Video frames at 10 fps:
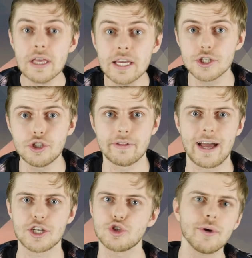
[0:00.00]
he can do
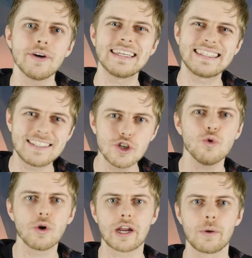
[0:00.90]
that, Twitter is still
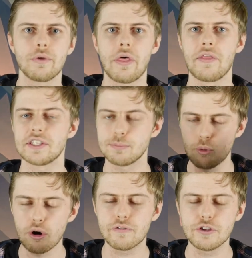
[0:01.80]
working within this
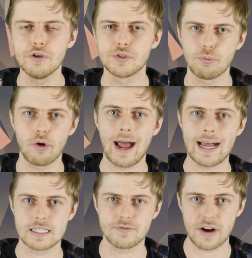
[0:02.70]
more views, more
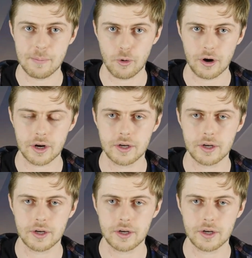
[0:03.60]
ads framework.